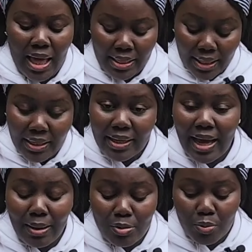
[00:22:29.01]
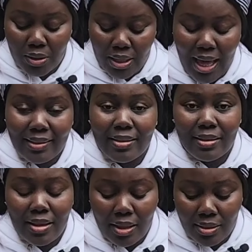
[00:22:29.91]
And then it comes with
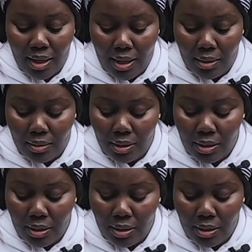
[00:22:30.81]
another